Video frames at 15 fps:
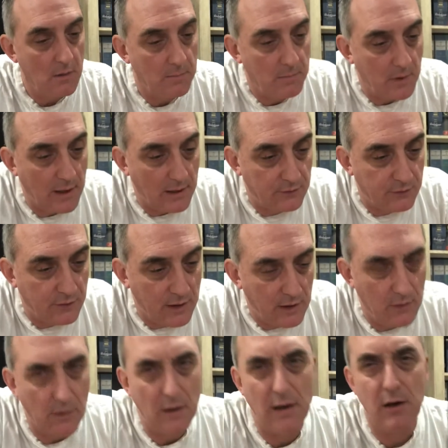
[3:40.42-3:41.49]

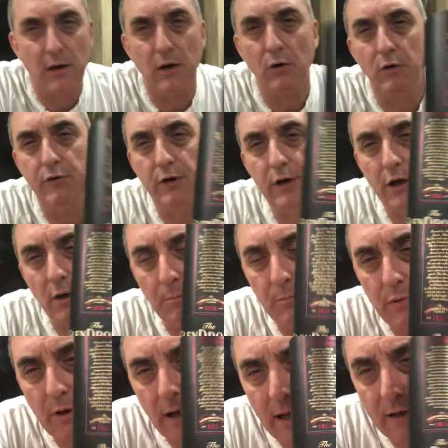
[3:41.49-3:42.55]
I'll go over here.
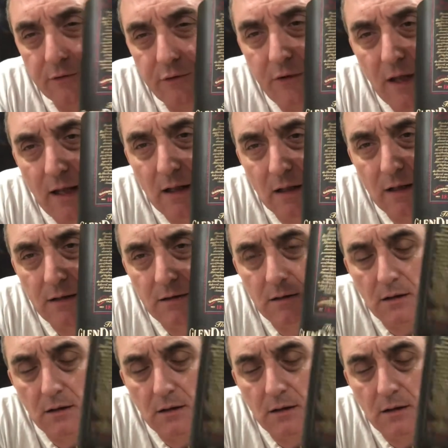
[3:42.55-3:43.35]
Pronounced Hielan.